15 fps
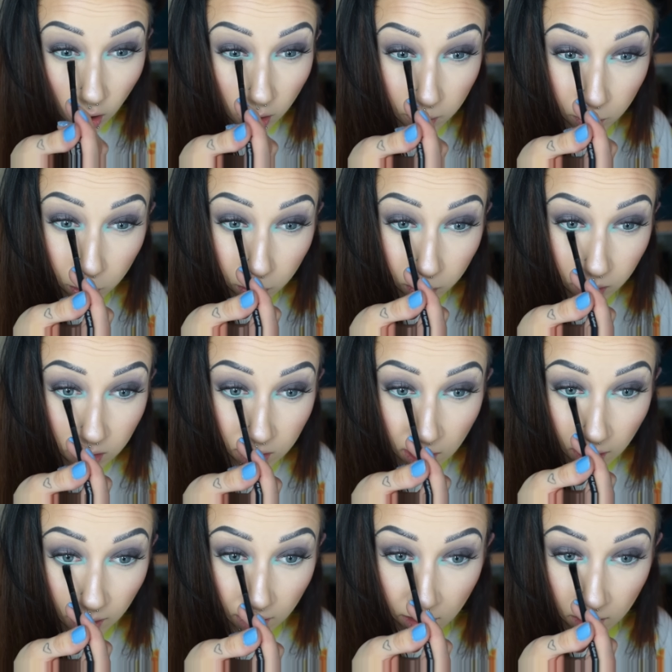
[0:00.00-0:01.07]
All I'm doing is
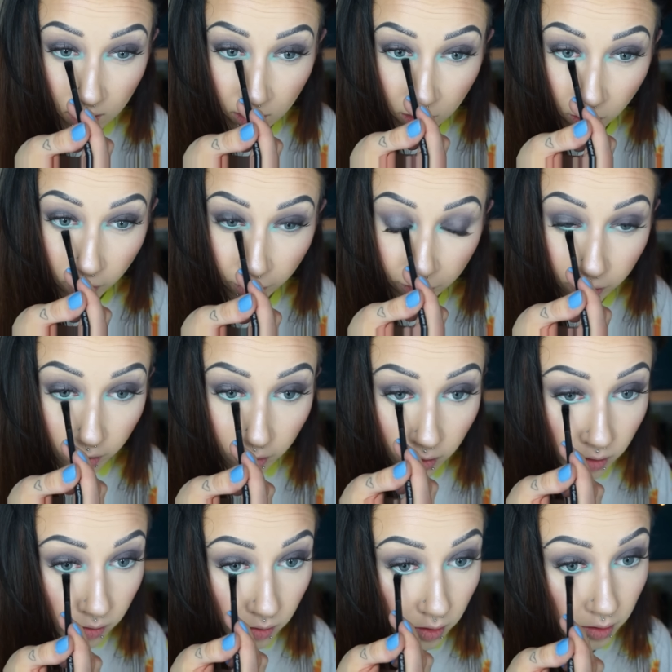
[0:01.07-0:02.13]
taking the
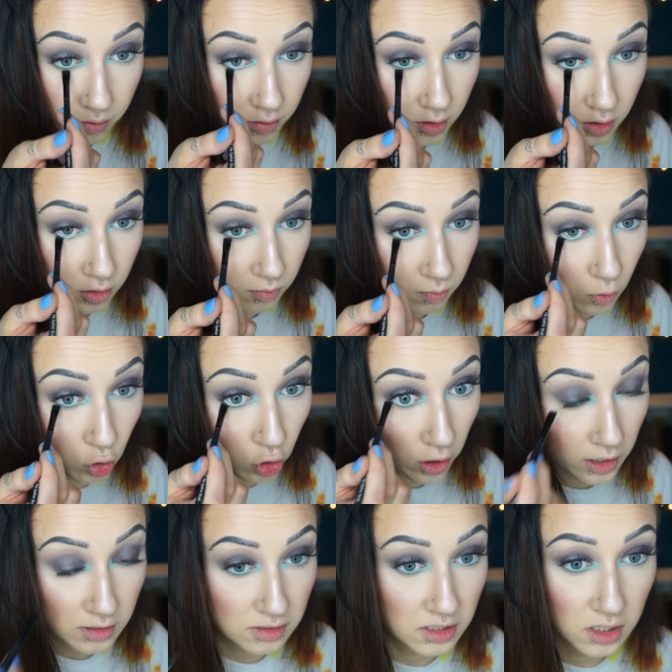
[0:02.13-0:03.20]
darker of the
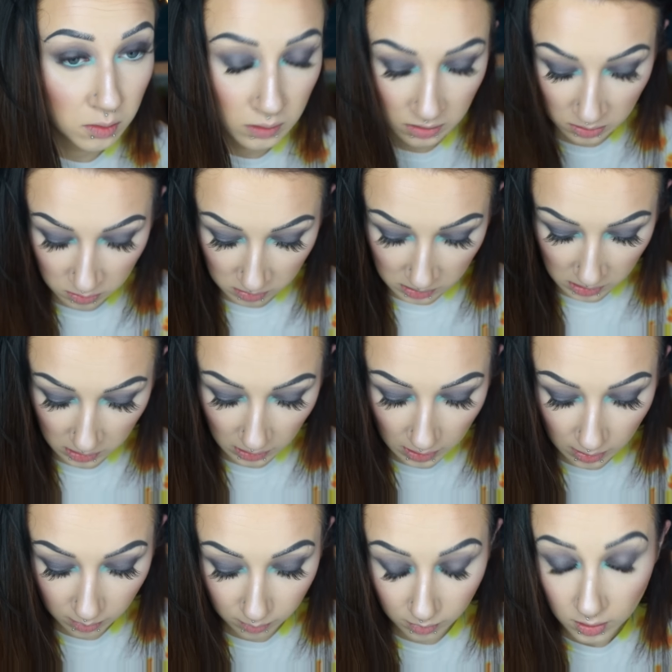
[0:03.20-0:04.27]
grays that I was using
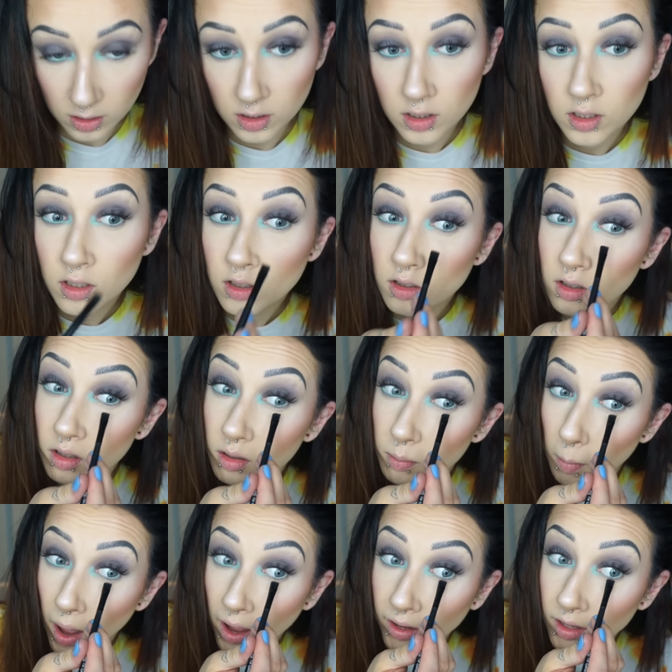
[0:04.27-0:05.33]
and
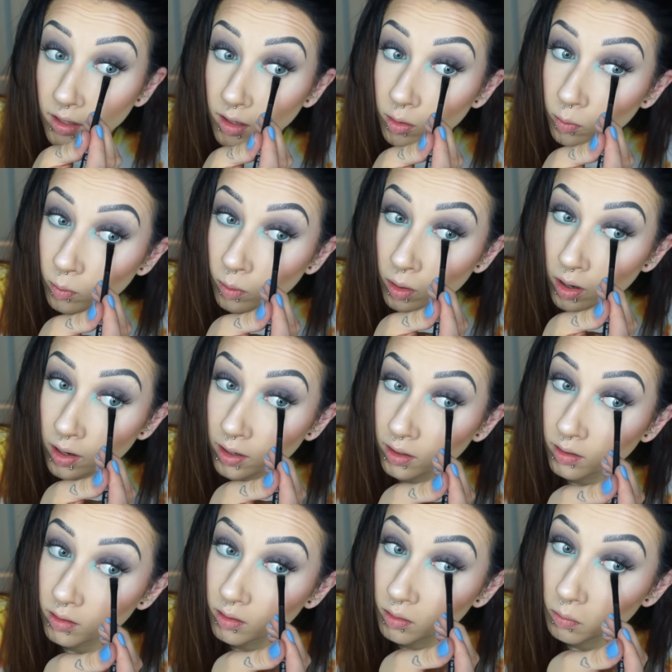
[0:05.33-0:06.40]
packing it
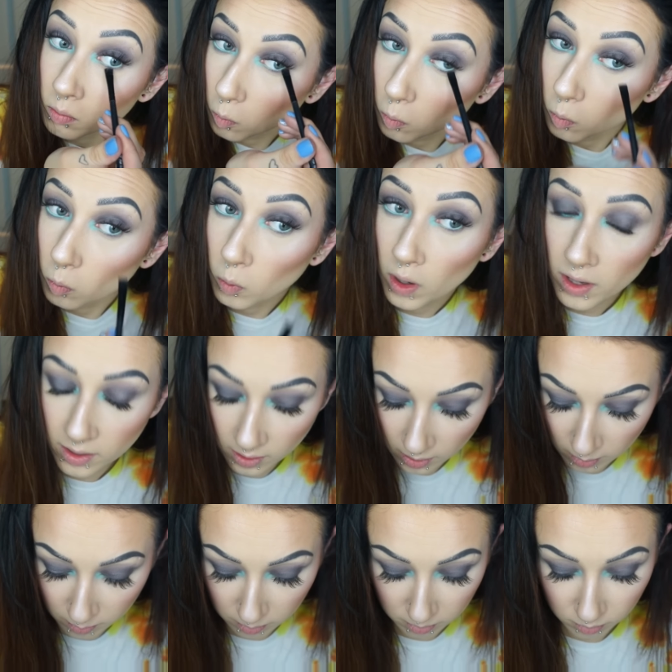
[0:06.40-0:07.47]
right
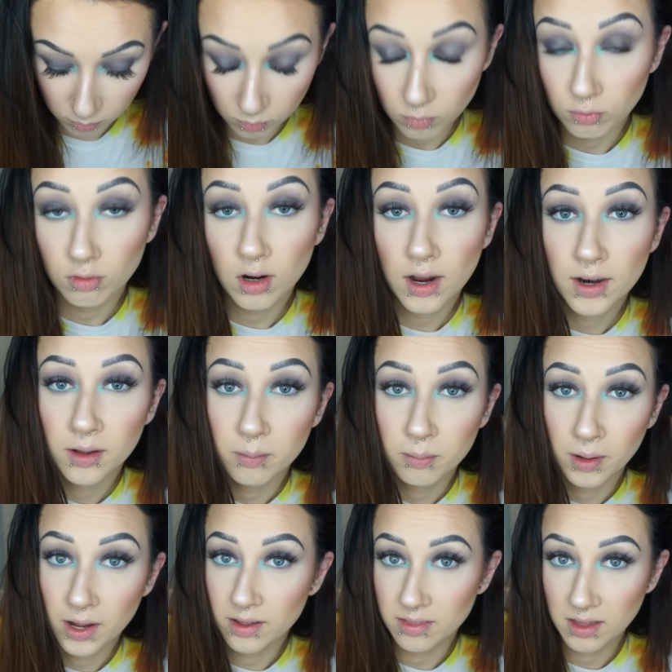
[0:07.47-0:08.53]
up
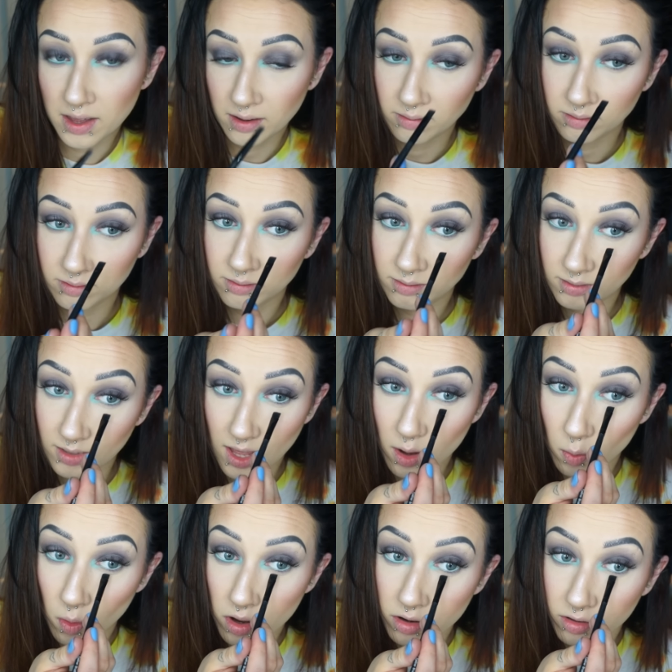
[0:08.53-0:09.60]
by that
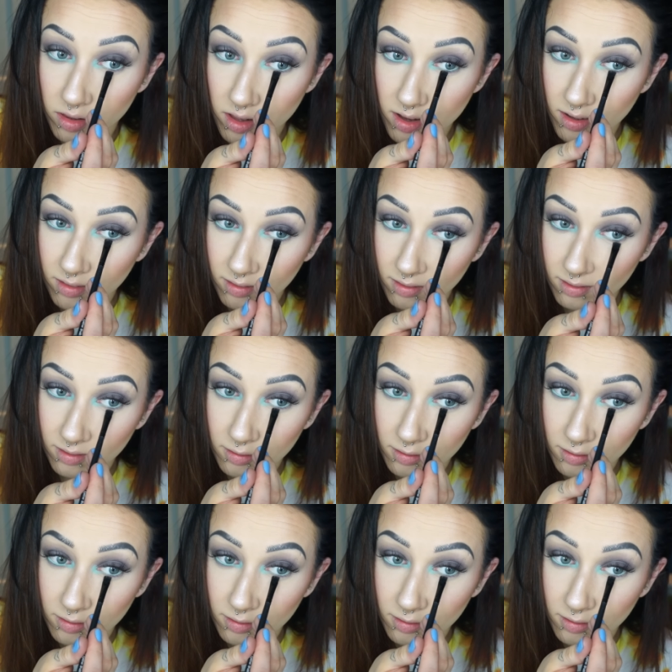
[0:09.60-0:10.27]
waterline.